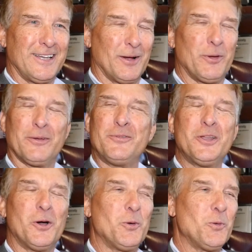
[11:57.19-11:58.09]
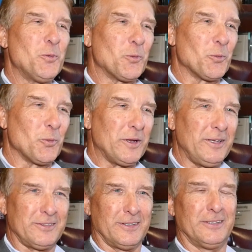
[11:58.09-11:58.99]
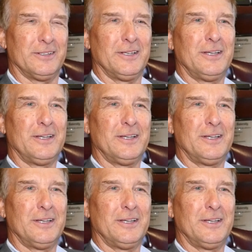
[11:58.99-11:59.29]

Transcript: And we have no reason